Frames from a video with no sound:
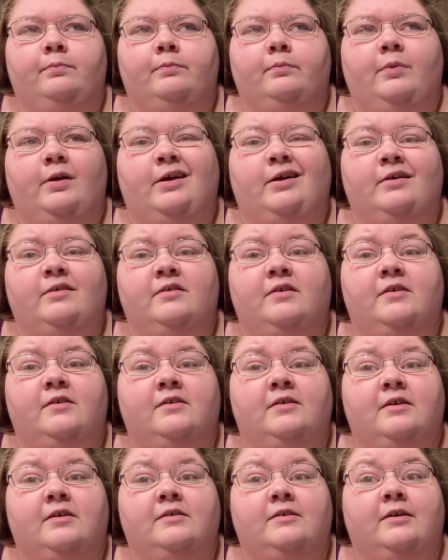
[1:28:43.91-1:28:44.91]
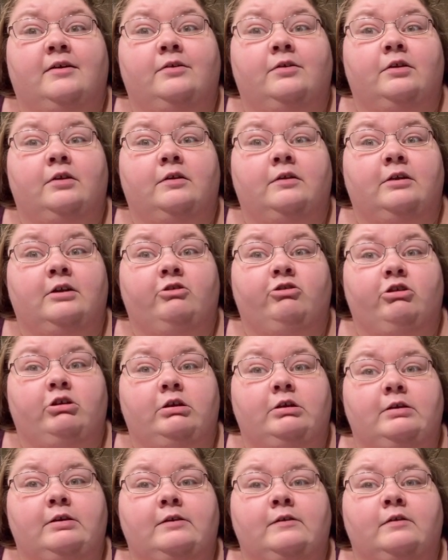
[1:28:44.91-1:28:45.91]
because it's 6,000
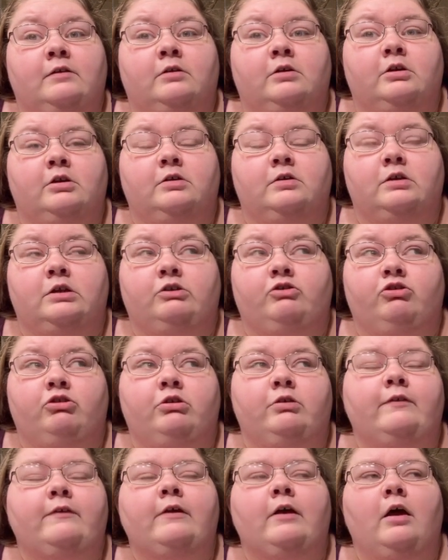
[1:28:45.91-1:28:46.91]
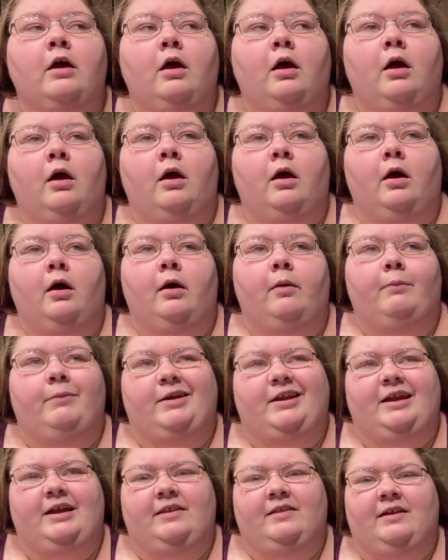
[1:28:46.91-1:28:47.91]
stitches. That's a lot of stitches,
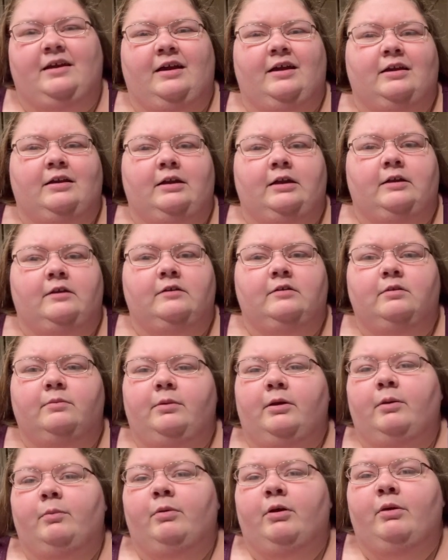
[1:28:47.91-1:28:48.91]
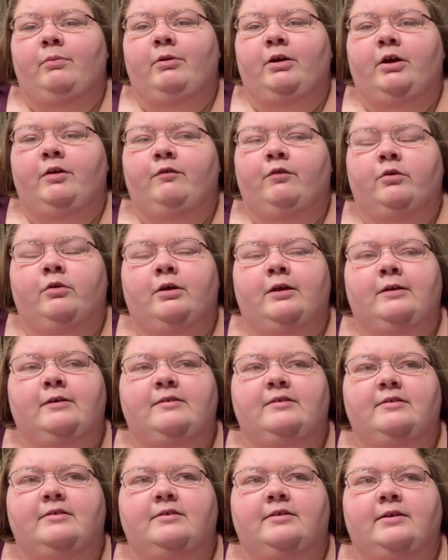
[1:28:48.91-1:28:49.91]
but I think it needs to be a primary
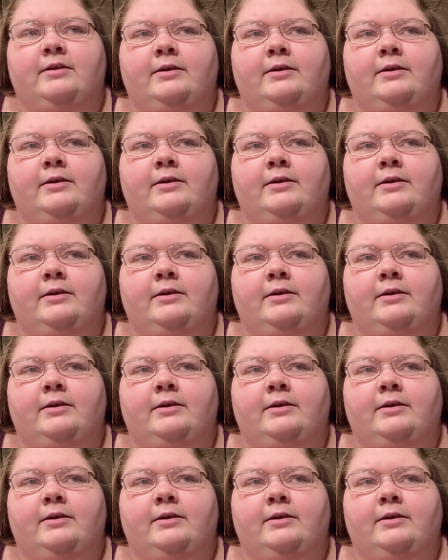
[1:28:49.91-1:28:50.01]
focus.